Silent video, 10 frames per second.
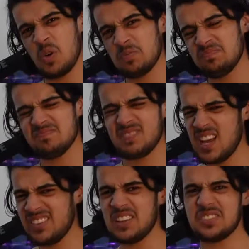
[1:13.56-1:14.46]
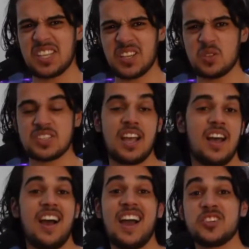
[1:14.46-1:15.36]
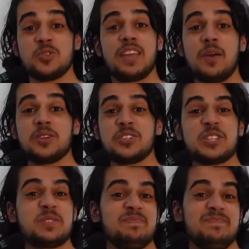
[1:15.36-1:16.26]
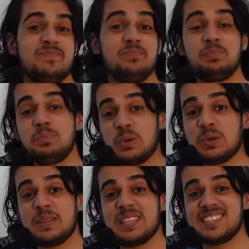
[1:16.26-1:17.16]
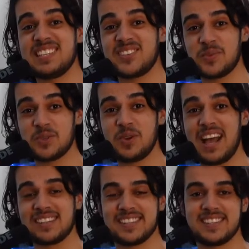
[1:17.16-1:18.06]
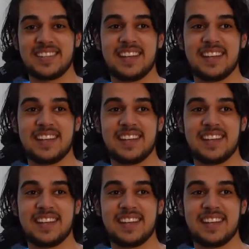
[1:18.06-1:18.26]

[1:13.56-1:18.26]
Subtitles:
what, I have enough skills, I should be able to just build a PC from scratch.